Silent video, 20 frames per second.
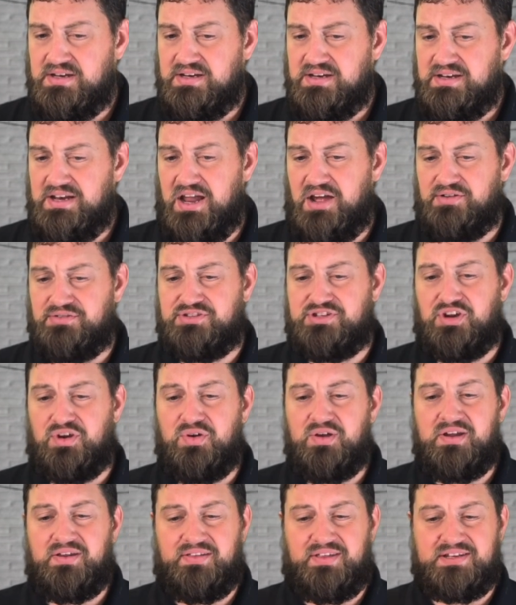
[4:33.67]
Now,
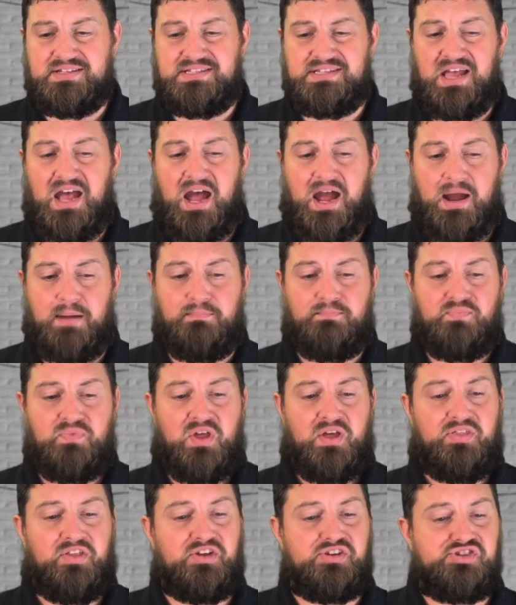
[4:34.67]
during this time,
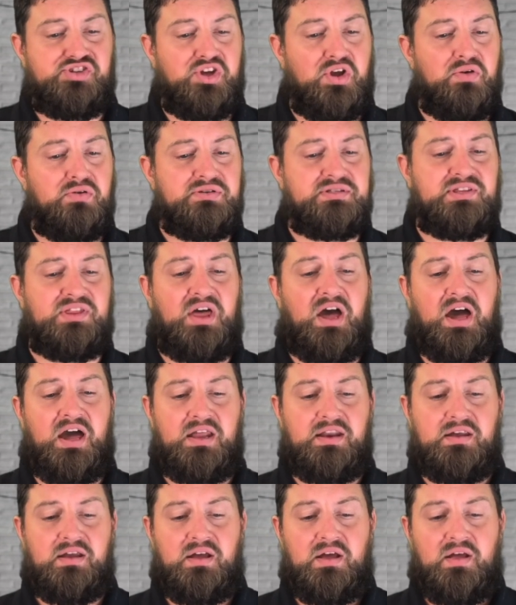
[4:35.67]
the Jews
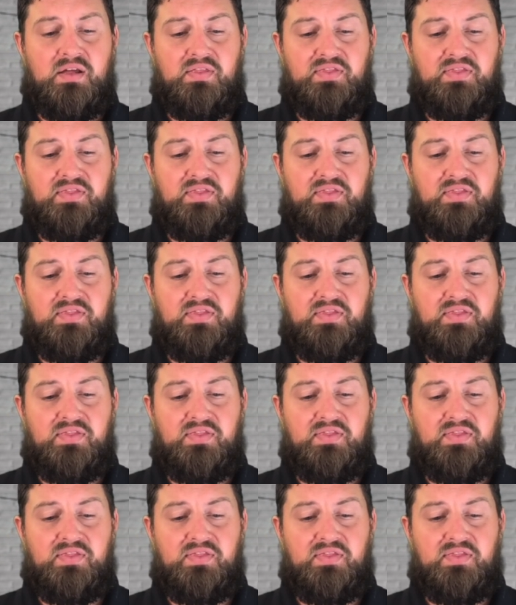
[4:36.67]
thought